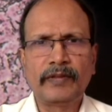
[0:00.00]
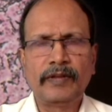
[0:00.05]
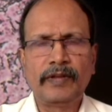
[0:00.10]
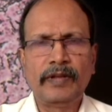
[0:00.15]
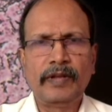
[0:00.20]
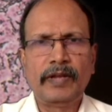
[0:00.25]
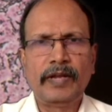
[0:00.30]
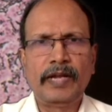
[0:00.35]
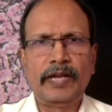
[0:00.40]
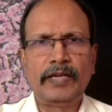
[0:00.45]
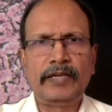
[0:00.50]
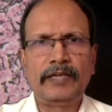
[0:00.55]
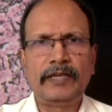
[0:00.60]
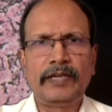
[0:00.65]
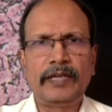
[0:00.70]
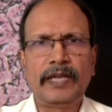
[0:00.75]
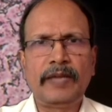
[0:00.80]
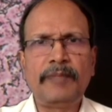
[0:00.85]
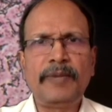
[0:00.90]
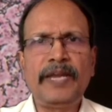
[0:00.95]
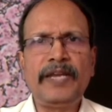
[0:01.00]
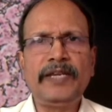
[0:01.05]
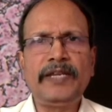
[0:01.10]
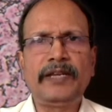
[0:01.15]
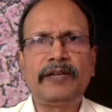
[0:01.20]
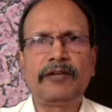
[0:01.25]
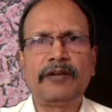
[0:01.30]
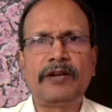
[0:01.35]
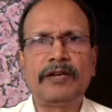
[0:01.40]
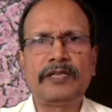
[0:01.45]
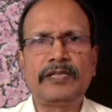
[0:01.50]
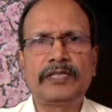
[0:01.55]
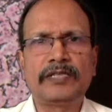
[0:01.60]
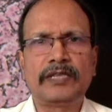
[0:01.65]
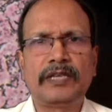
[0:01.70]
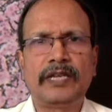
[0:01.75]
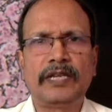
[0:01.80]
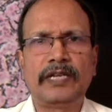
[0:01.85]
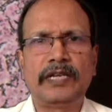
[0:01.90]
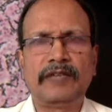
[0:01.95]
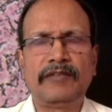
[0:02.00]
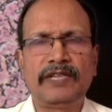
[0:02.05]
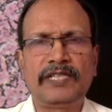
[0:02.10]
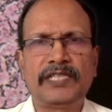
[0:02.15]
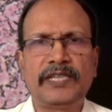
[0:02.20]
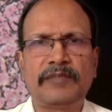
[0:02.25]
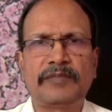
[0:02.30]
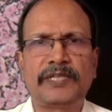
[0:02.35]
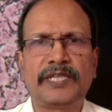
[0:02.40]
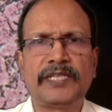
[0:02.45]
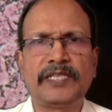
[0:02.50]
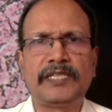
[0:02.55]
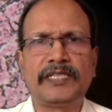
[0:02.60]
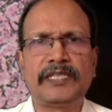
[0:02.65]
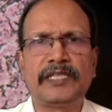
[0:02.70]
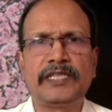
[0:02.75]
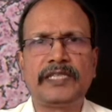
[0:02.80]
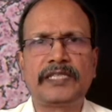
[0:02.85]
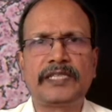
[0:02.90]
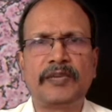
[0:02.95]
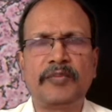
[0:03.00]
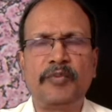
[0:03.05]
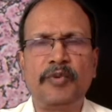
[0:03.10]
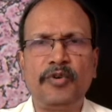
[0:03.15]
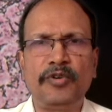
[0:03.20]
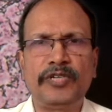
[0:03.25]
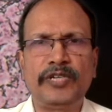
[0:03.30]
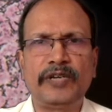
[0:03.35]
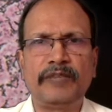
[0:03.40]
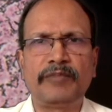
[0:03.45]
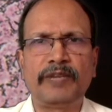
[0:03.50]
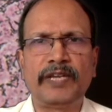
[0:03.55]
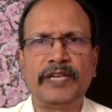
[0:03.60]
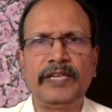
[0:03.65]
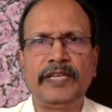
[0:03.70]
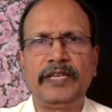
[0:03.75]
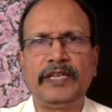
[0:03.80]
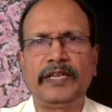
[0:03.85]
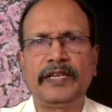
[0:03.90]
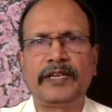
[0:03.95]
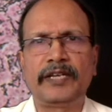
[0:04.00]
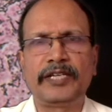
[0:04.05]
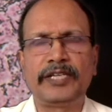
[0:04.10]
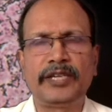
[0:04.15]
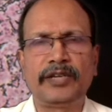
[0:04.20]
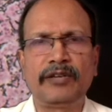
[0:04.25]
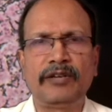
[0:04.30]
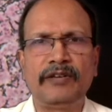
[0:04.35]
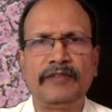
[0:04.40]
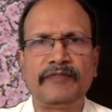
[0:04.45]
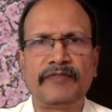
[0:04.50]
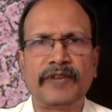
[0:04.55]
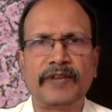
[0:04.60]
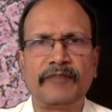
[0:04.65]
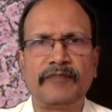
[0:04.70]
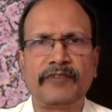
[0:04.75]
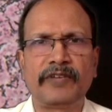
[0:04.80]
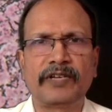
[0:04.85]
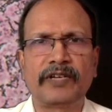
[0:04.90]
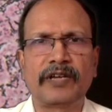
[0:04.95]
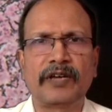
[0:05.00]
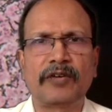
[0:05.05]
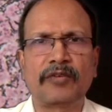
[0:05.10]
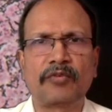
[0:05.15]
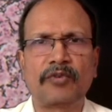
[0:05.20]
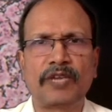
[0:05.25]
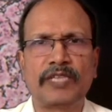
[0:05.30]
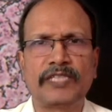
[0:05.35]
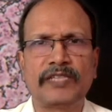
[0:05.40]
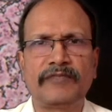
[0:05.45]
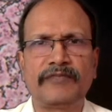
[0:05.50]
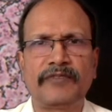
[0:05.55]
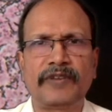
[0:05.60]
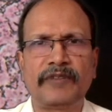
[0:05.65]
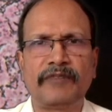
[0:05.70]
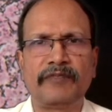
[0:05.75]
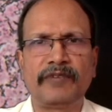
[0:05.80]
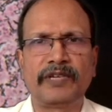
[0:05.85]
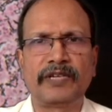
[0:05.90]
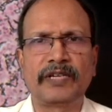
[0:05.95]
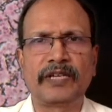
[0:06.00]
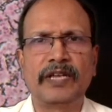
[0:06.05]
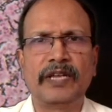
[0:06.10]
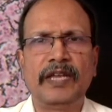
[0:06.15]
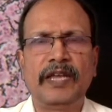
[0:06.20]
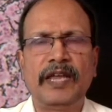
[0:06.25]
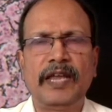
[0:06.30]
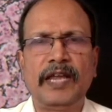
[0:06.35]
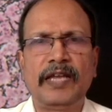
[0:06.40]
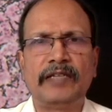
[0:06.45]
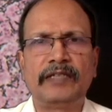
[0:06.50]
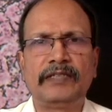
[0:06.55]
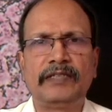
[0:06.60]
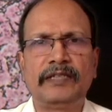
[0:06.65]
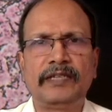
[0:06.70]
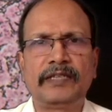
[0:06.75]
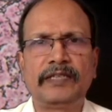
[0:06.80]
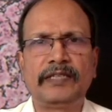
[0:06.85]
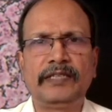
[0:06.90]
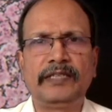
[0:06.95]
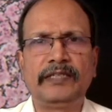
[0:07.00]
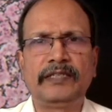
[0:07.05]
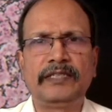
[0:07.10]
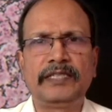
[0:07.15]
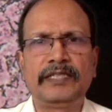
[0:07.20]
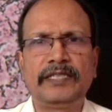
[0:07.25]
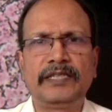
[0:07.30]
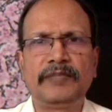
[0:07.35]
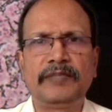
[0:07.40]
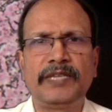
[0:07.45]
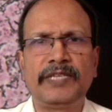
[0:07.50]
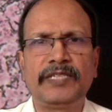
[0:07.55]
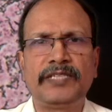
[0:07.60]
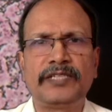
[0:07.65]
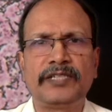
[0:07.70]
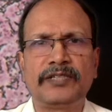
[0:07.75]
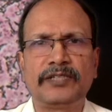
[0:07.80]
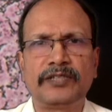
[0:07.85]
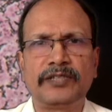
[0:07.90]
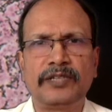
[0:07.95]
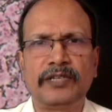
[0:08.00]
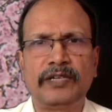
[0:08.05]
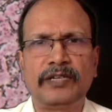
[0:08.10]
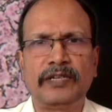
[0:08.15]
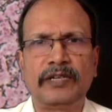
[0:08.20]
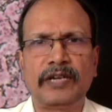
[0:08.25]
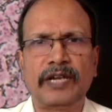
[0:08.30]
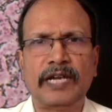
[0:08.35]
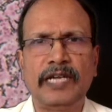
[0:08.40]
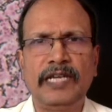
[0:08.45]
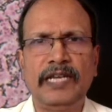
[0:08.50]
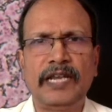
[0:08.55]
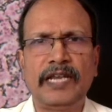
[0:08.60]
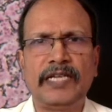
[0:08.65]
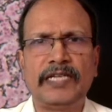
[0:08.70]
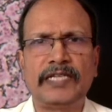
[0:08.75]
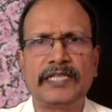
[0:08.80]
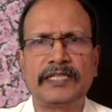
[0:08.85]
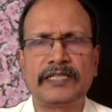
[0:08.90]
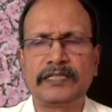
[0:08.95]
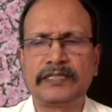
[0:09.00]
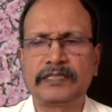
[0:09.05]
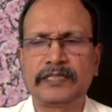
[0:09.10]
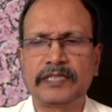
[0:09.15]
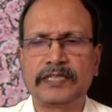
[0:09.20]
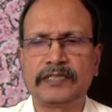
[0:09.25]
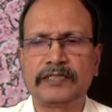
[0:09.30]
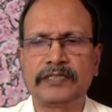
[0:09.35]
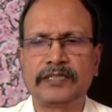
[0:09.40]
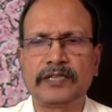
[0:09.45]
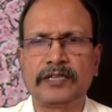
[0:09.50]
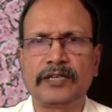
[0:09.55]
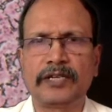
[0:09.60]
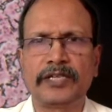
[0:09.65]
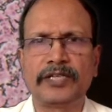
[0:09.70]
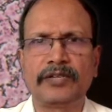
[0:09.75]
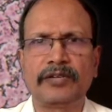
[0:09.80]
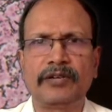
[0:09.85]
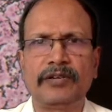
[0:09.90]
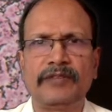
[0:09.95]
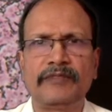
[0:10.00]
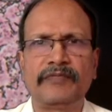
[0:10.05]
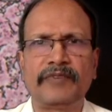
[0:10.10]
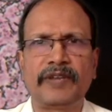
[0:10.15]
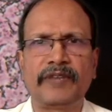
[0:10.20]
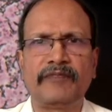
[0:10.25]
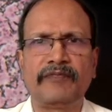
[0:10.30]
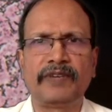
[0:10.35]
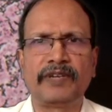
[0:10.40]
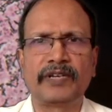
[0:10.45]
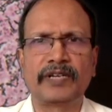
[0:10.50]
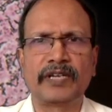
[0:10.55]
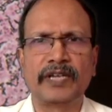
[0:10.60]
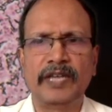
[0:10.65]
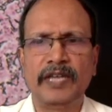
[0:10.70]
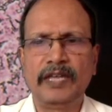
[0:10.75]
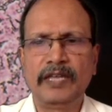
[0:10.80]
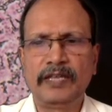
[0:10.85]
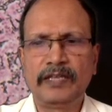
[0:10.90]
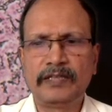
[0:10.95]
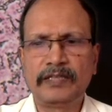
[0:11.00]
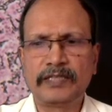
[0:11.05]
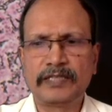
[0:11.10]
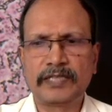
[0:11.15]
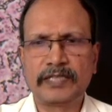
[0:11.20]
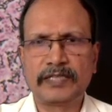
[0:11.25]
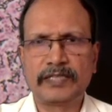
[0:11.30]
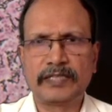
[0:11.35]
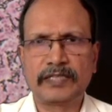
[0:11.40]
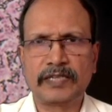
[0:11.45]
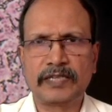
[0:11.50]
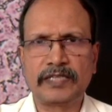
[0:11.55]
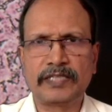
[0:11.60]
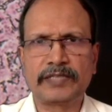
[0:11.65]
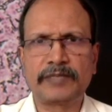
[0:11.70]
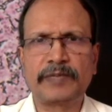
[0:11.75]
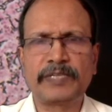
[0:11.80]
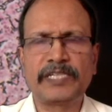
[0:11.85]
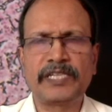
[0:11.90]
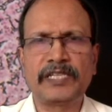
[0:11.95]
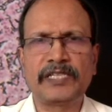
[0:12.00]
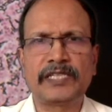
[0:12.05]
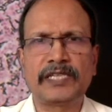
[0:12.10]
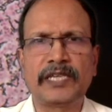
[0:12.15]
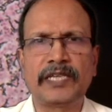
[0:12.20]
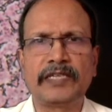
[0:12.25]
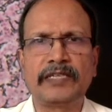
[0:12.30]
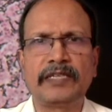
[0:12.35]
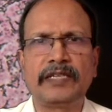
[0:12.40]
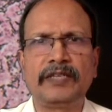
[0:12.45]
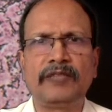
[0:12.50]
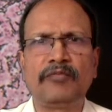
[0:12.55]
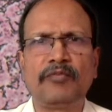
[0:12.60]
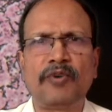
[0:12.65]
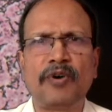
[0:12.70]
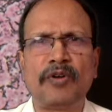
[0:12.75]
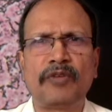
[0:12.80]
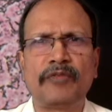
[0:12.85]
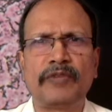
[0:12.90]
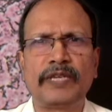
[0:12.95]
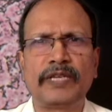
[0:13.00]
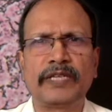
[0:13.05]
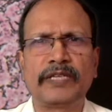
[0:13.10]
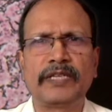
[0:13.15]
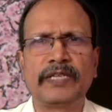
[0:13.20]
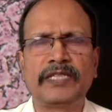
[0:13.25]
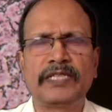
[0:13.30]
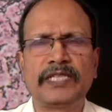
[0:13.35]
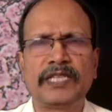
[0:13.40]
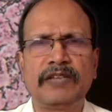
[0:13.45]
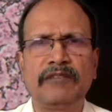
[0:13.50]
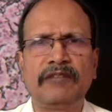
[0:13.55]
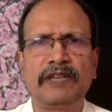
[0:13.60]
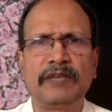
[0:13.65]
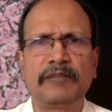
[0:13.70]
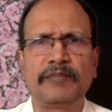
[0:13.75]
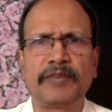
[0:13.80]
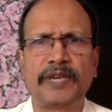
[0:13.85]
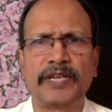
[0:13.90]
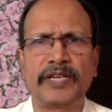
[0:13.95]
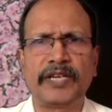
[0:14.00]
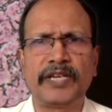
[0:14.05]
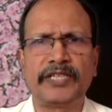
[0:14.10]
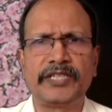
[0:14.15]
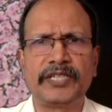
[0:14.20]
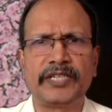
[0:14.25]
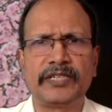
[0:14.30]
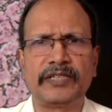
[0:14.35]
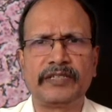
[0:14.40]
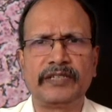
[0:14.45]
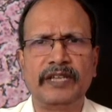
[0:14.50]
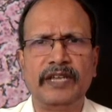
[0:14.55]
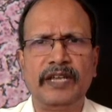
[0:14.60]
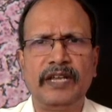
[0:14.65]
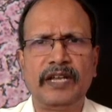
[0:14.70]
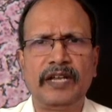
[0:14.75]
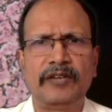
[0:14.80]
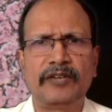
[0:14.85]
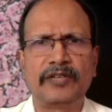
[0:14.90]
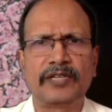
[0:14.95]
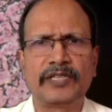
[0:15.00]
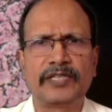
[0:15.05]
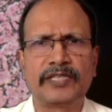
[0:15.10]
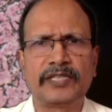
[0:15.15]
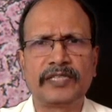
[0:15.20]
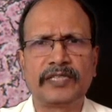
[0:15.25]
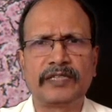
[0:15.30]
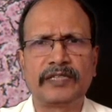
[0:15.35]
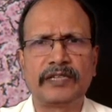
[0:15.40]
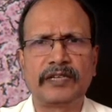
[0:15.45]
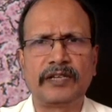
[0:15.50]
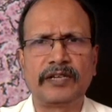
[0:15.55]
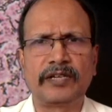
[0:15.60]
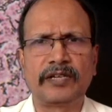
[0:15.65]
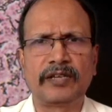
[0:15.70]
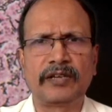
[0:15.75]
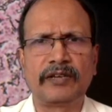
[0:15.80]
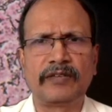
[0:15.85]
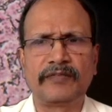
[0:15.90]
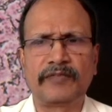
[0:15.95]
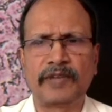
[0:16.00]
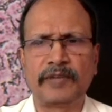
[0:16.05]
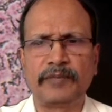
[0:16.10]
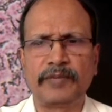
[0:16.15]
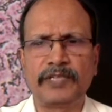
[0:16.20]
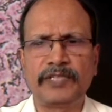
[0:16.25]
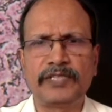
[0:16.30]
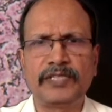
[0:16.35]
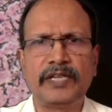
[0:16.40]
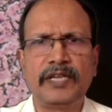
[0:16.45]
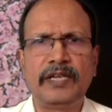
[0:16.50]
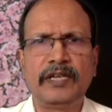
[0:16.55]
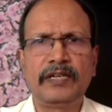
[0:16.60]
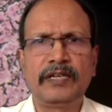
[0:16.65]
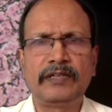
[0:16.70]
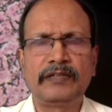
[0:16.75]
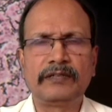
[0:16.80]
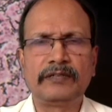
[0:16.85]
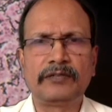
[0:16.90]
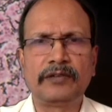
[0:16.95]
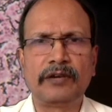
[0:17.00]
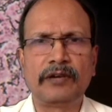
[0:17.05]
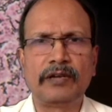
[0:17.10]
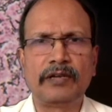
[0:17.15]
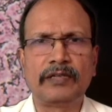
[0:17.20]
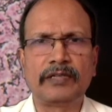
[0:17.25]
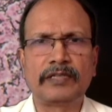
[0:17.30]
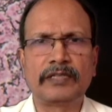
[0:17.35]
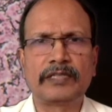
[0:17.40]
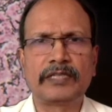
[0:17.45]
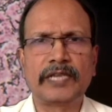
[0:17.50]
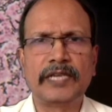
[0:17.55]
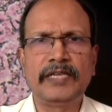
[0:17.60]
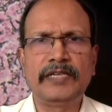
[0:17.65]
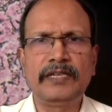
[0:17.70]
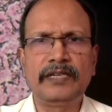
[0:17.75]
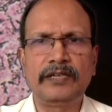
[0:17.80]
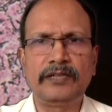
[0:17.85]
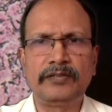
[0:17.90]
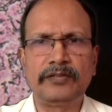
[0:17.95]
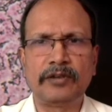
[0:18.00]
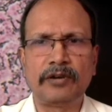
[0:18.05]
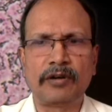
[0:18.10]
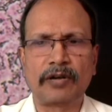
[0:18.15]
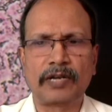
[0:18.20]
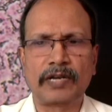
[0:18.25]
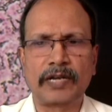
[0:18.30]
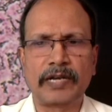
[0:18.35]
And hepatic cords and liver substance is supported by a reticulin framework or collagen framework, and this image highlights such a reticulin framework. This is a special stain involving silver impregnation, and you can see that reticulin fibers stained darkly.